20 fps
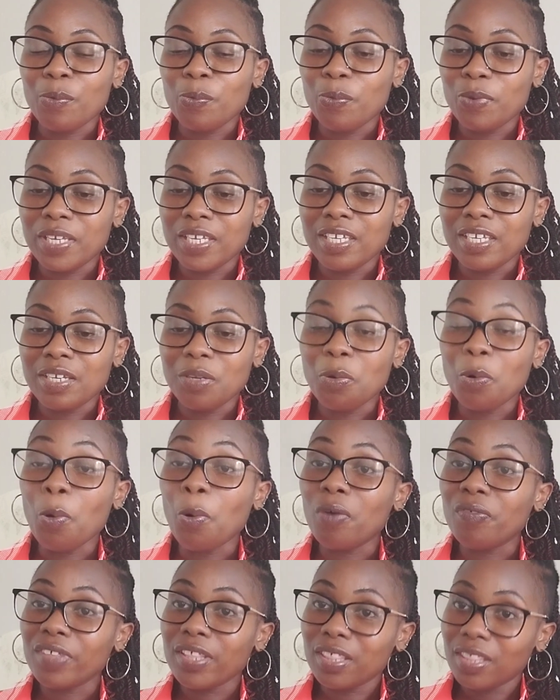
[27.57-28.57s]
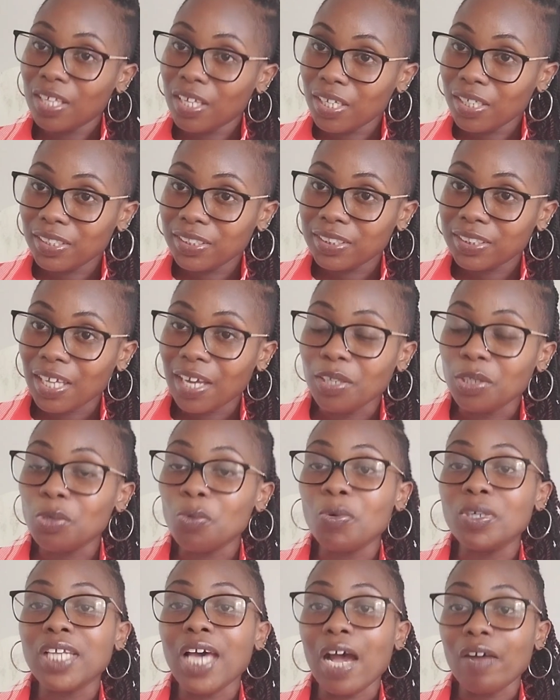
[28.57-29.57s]
we go over things that you
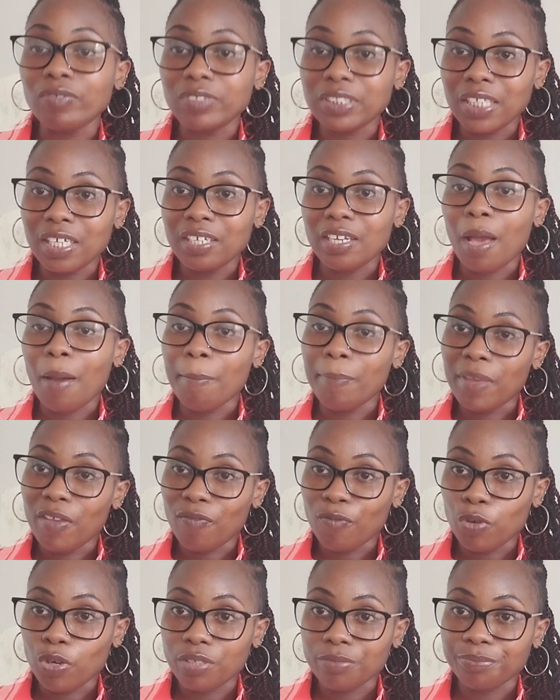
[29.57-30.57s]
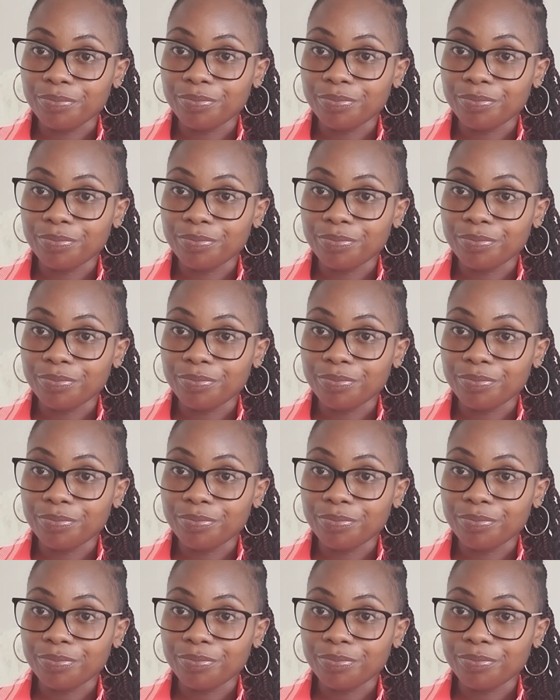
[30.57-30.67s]
would have done before.